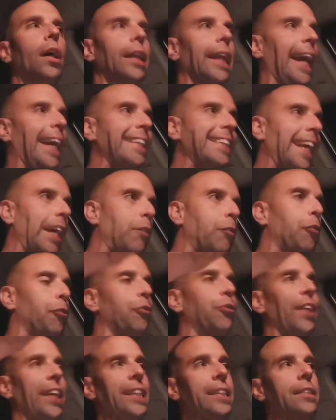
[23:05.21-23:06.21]
like they
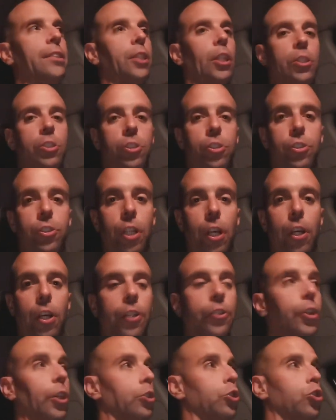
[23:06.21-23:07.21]
fix
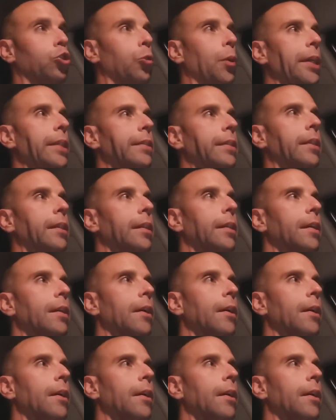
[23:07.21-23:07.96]
the street,